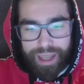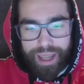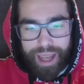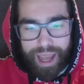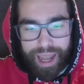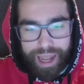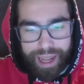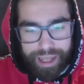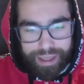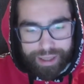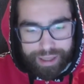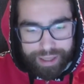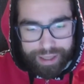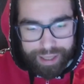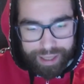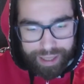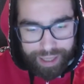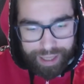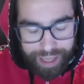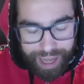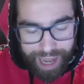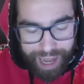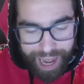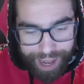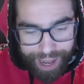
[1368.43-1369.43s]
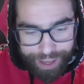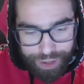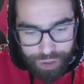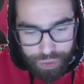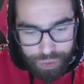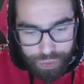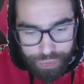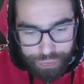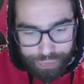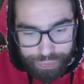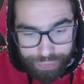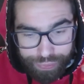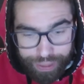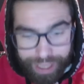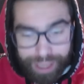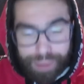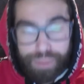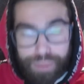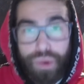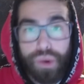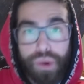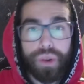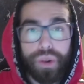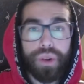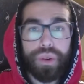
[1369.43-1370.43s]
And uh, as you feel
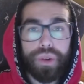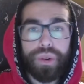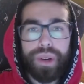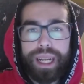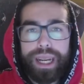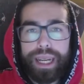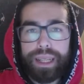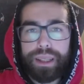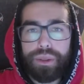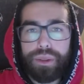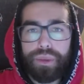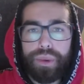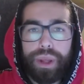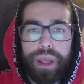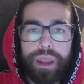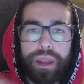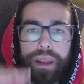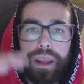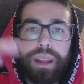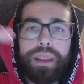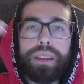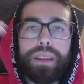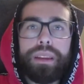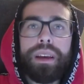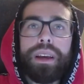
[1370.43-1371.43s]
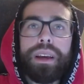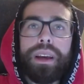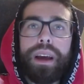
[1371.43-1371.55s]
more connected with it,